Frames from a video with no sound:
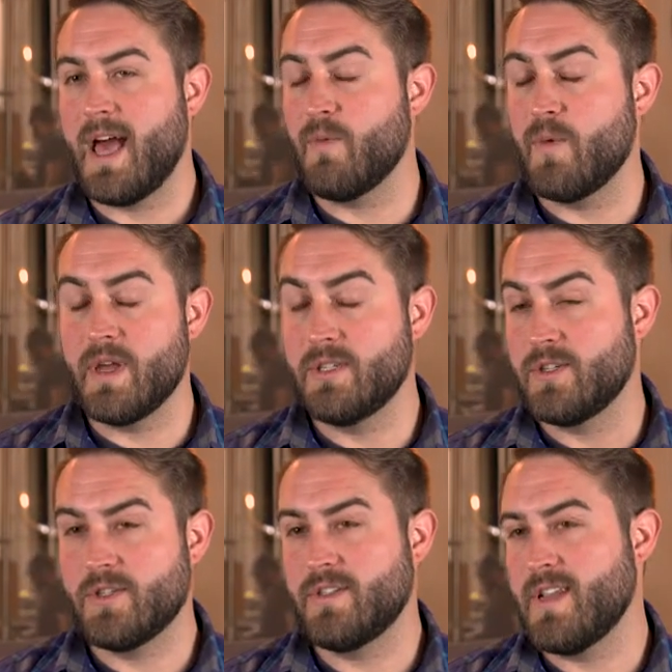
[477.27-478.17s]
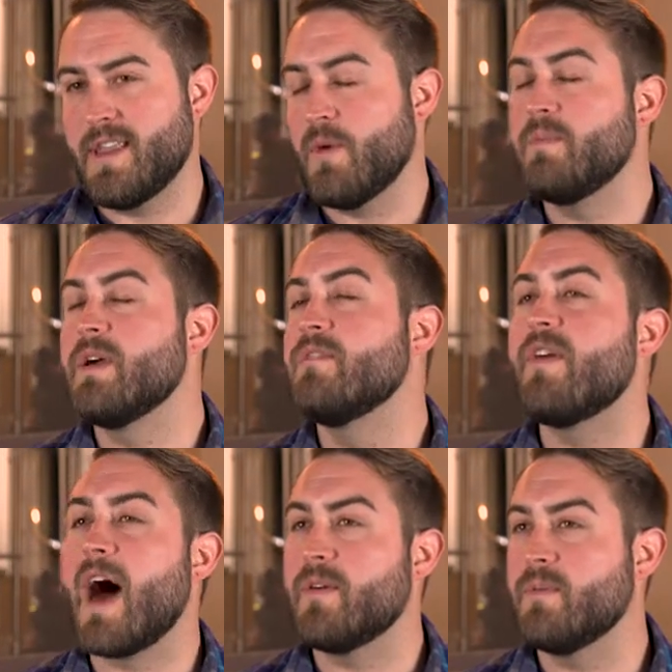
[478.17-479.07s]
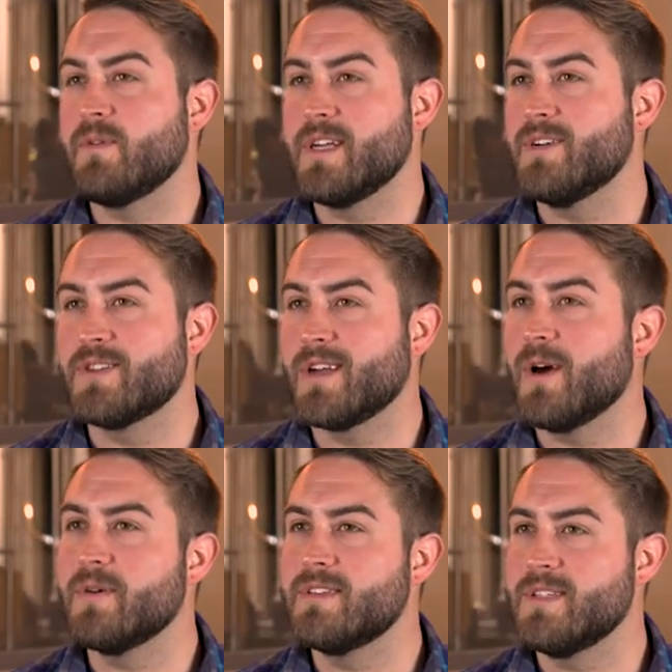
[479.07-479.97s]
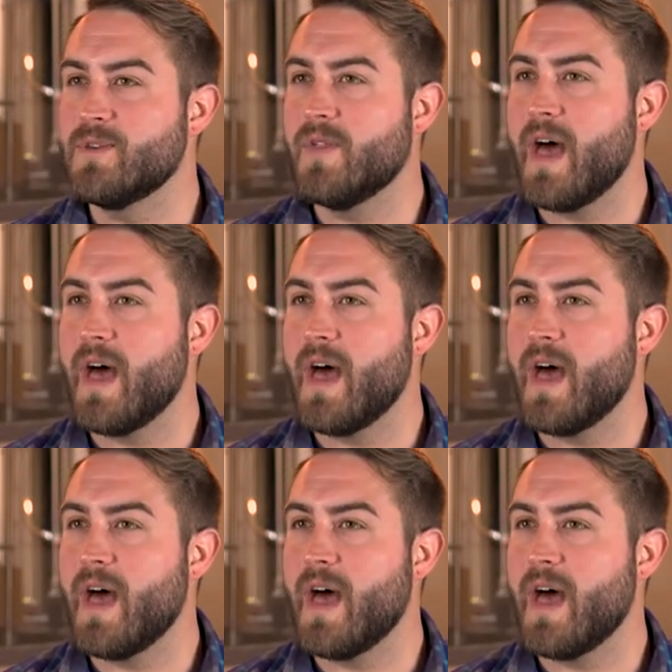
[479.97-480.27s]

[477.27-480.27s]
that would be unfathomable years ago to do